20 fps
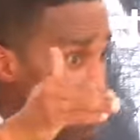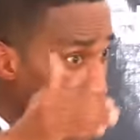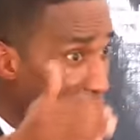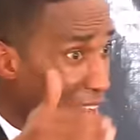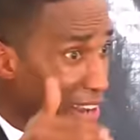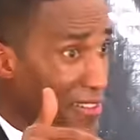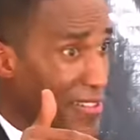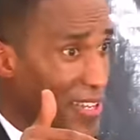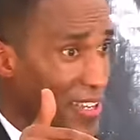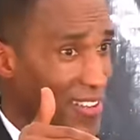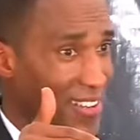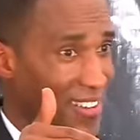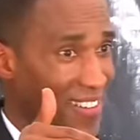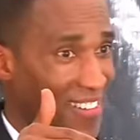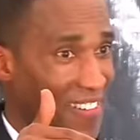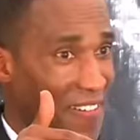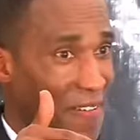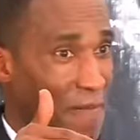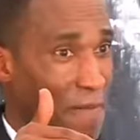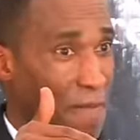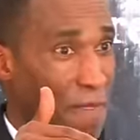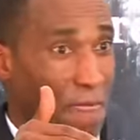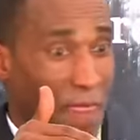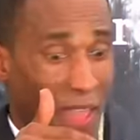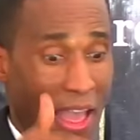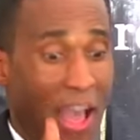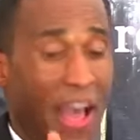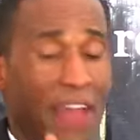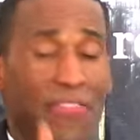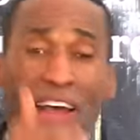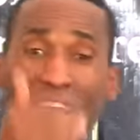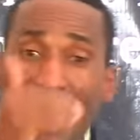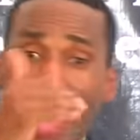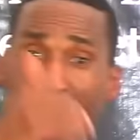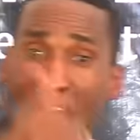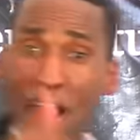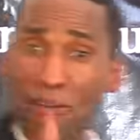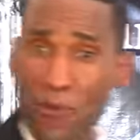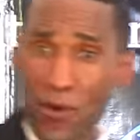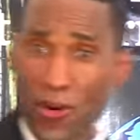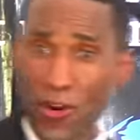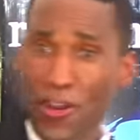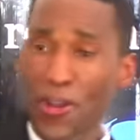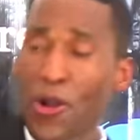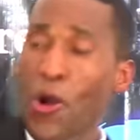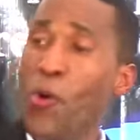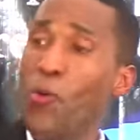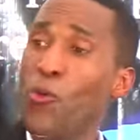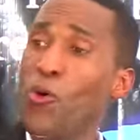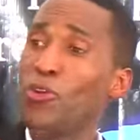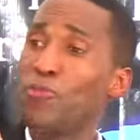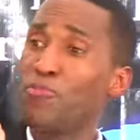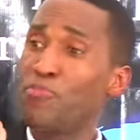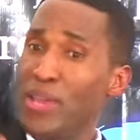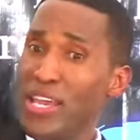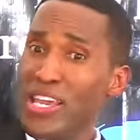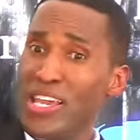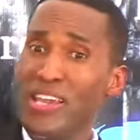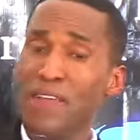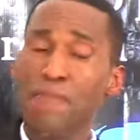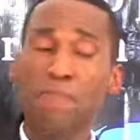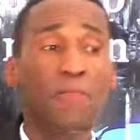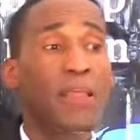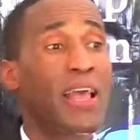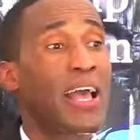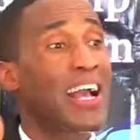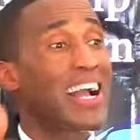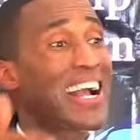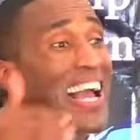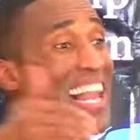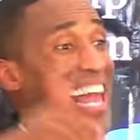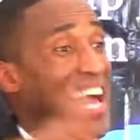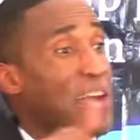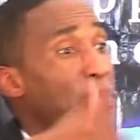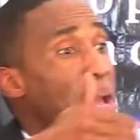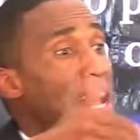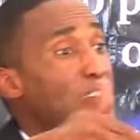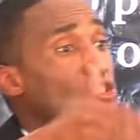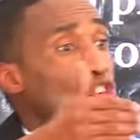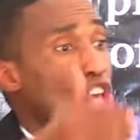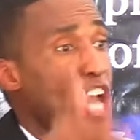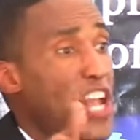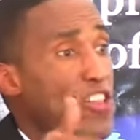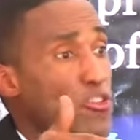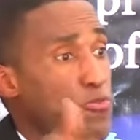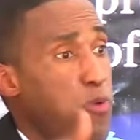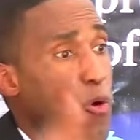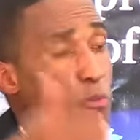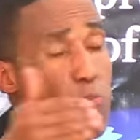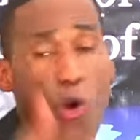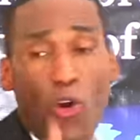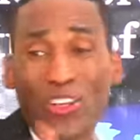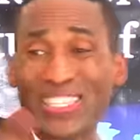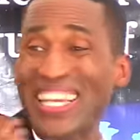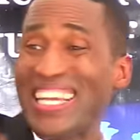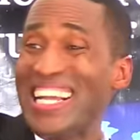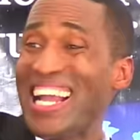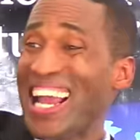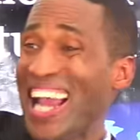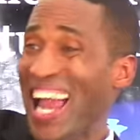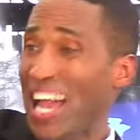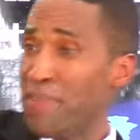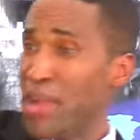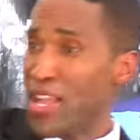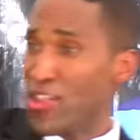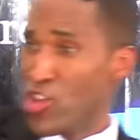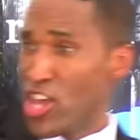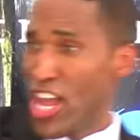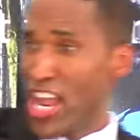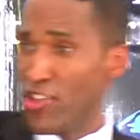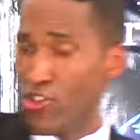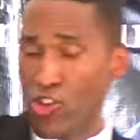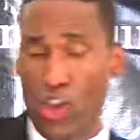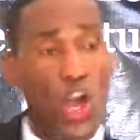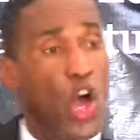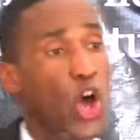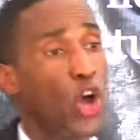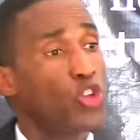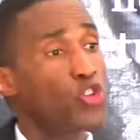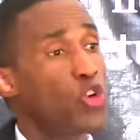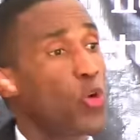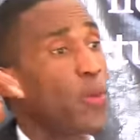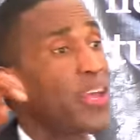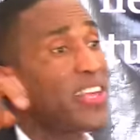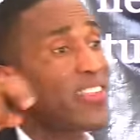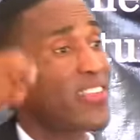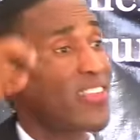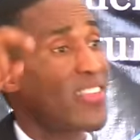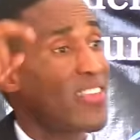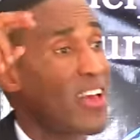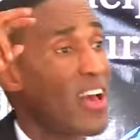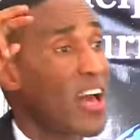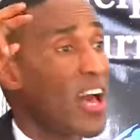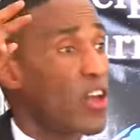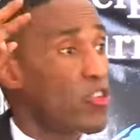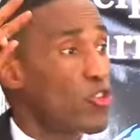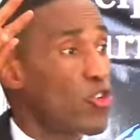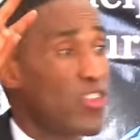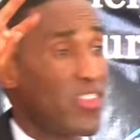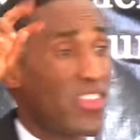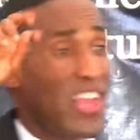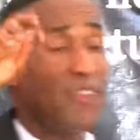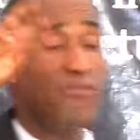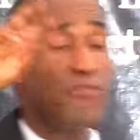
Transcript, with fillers: Right? The error would be climate change, promoting climate change to be, to